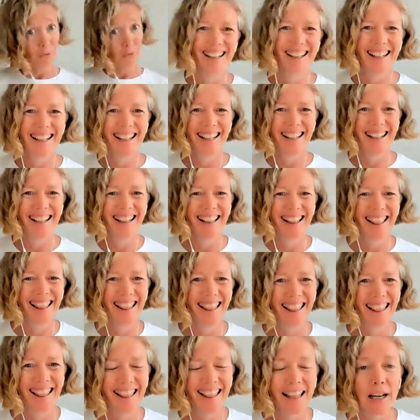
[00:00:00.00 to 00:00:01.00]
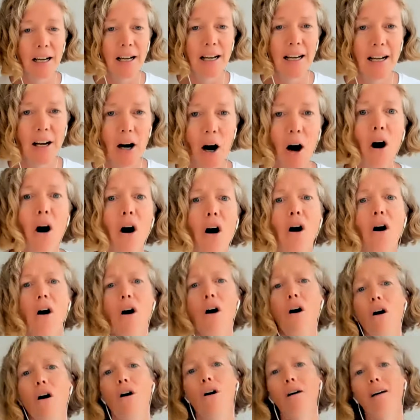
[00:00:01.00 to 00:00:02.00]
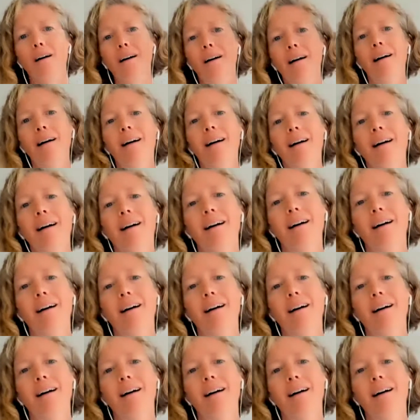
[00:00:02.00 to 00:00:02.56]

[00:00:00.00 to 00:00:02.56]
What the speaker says: Girl. There's more. We've got to talk